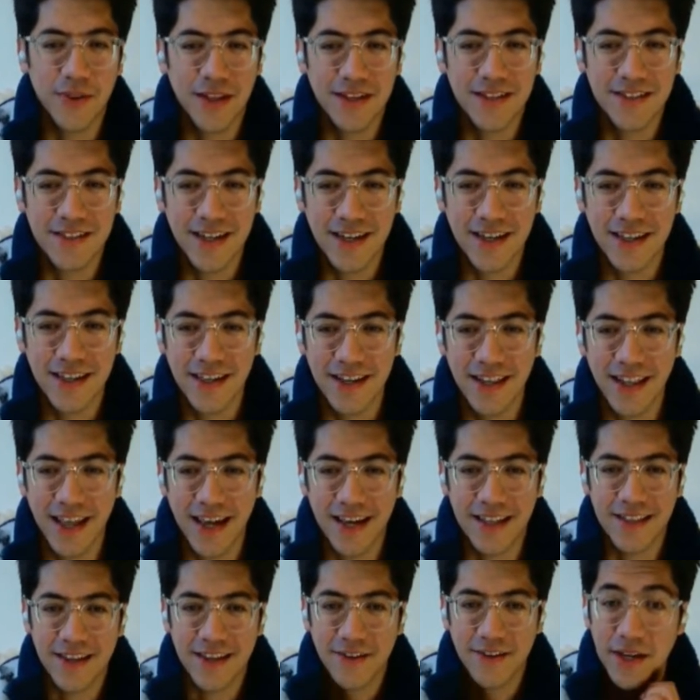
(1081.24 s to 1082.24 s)
let's say, that
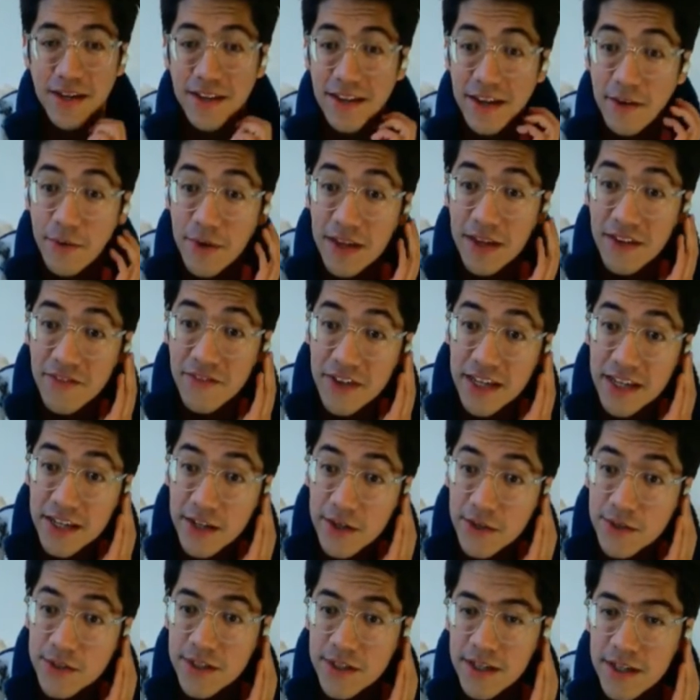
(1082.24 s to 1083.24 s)
like the Greek
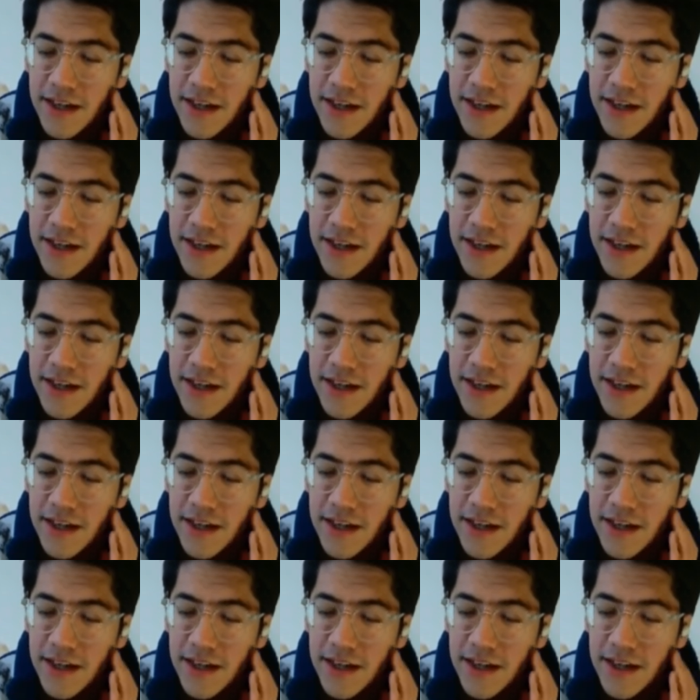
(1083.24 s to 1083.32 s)
videos,